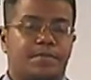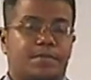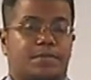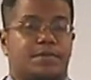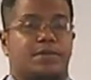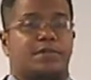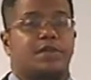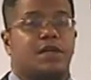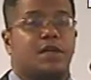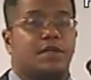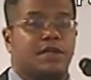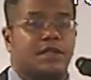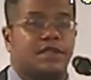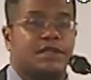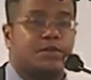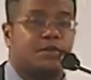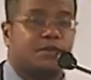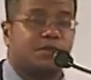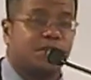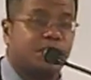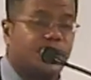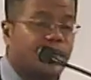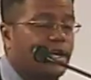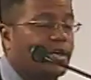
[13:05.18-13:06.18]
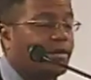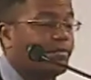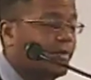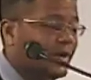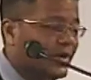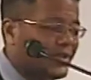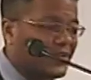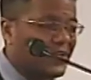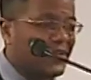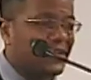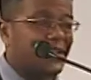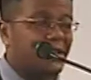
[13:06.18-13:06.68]
saw that there was a need, and
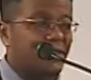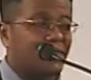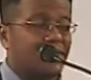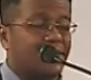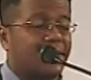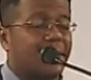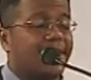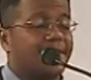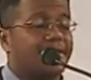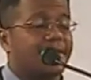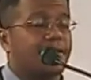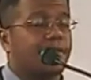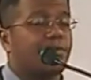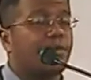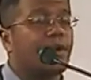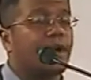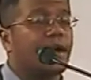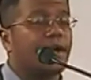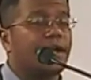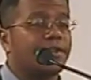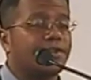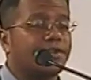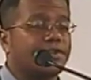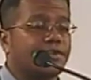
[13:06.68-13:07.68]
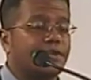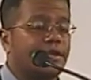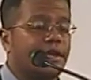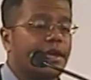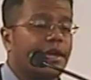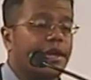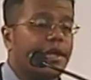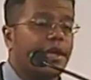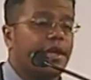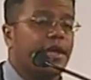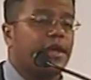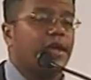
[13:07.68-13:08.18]
particularly with Isaac Watts,
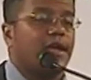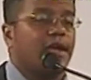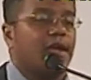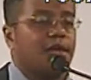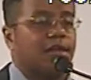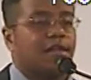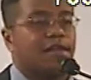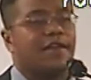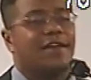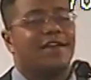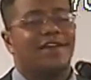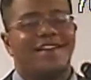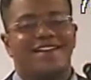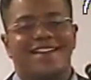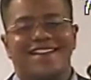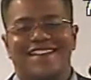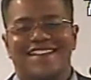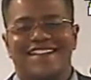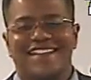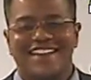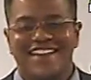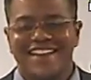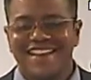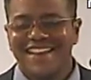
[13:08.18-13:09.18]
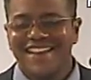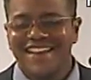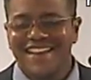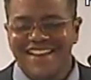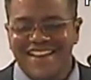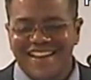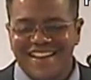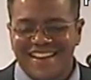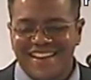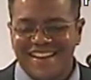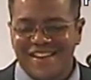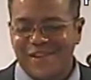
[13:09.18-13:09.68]
he. yeah,
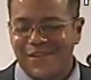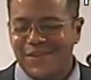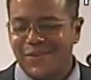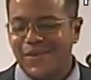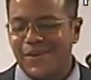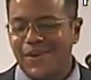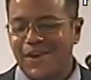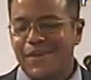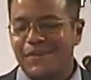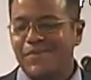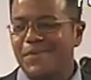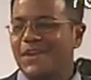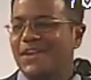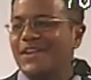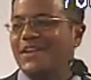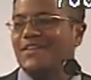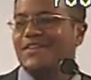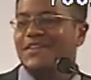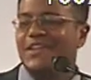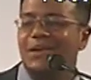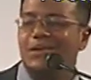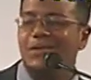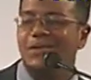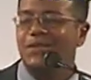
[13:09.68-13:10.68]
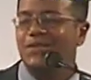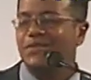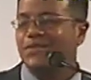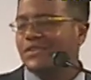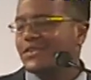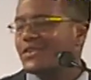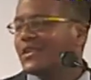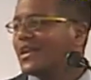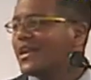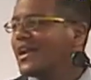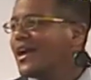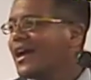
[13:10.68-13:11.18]
that's funny because he was
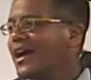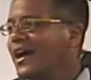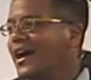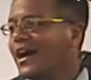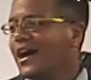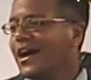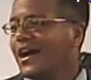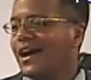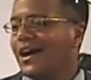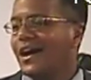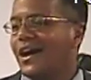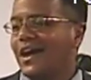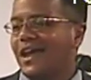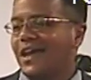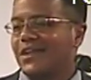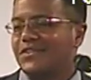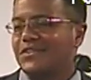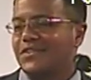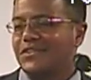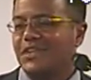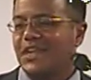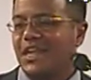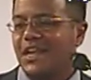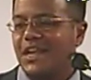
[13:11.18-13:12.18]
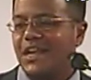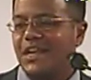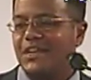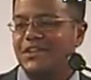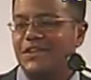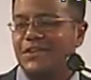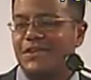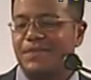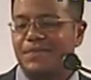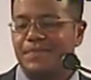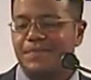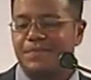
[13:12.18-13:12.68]
uh, as a
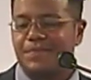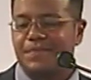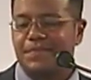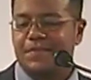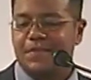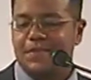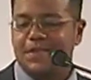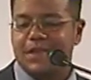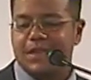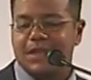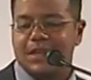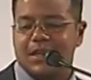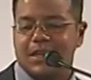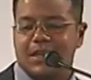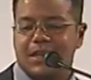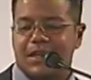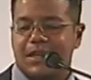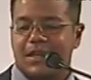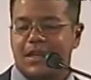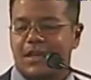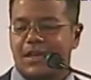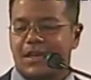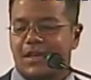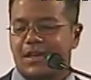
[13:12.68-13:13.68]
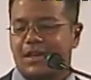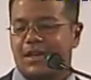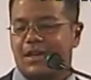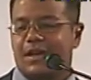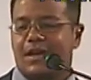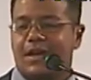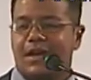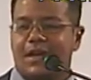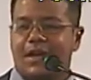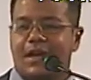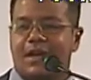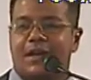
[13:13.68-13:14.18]
teenager
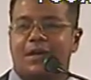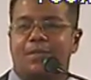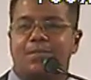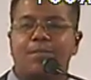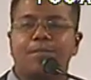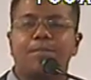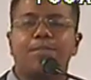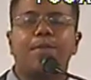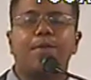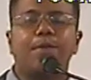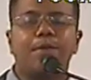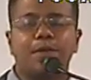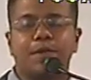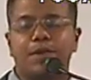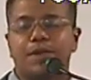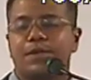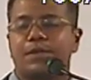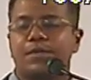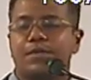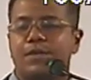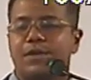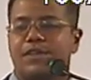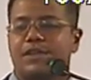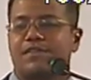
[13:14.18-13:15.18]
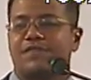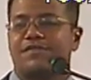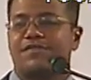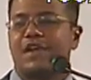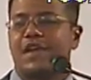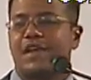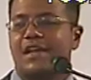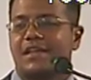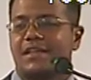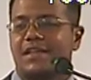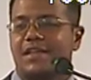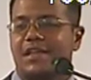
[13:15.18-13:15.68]
uh, bored with the
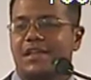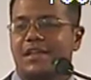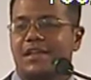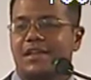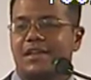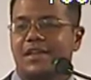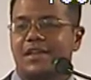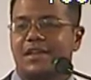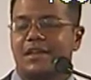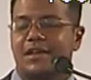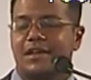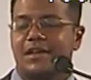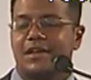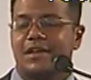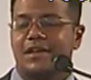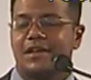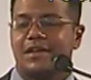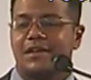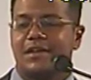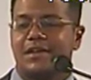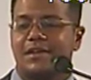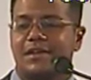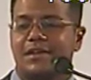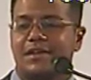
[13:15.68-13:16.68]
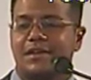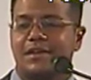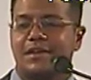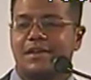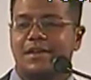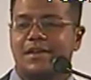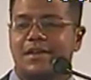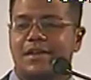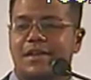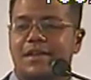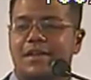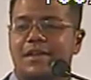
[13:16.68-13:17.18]
fact that, uh,
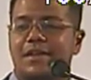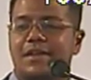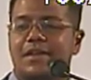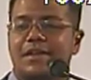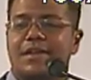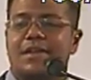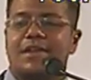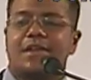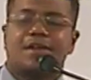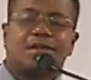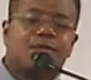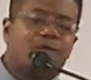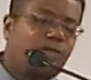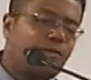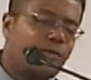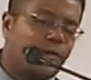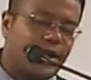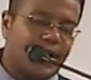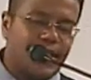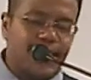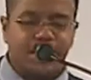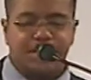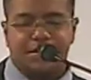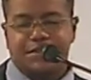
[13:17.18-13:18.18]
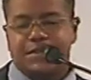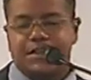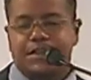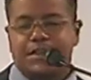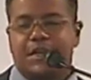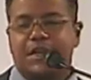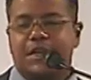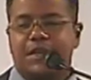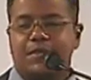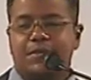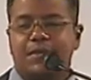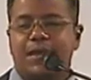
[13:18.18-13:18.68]
you know, why is it
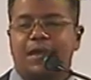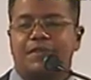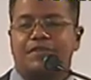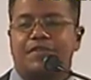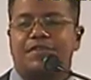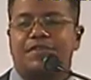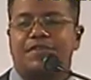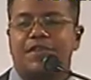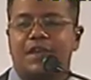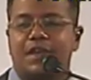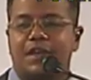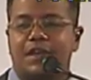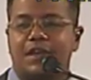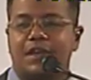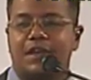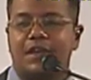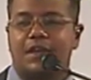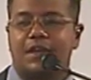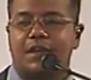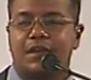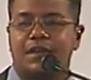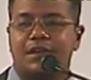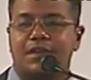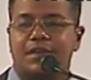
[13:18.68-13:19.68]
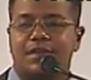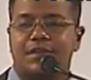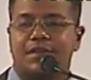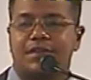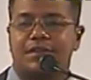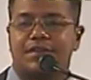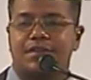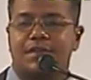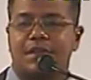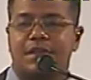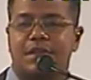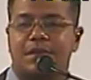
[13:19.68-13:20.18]
that we have to sing the
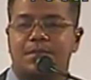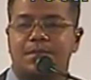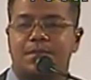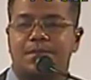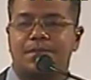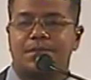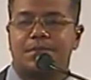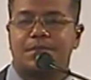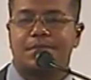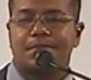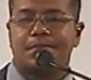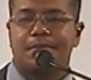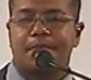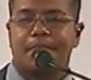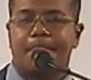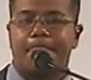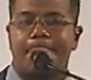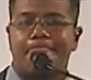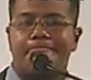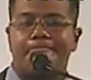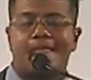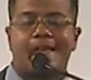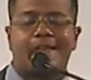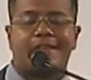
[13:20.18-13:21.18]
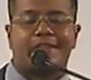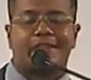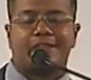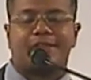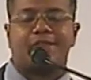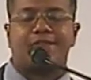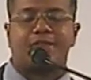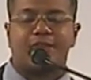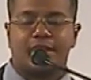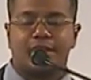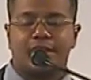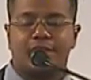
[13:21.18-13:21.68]
Psalms? Not that
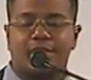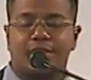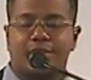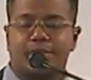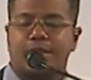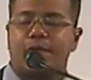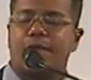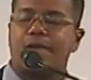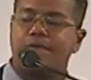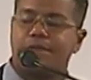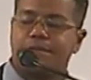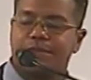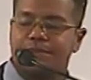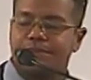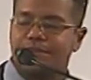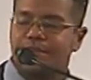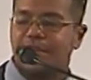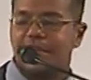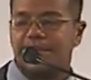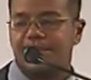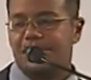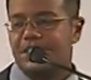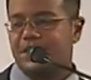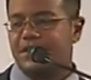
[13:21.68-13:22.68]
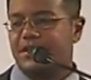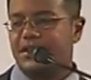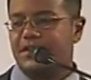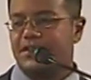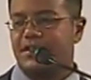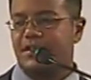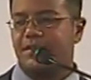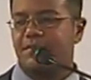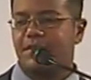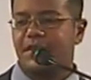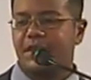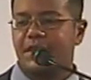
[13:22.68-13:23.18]
there's anything wrong with the Psalms, it's just
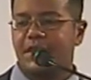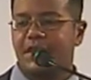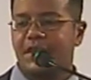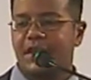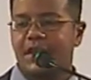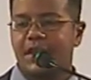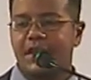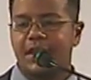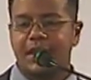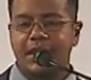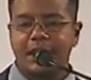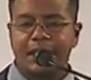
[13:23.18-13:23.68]
simply that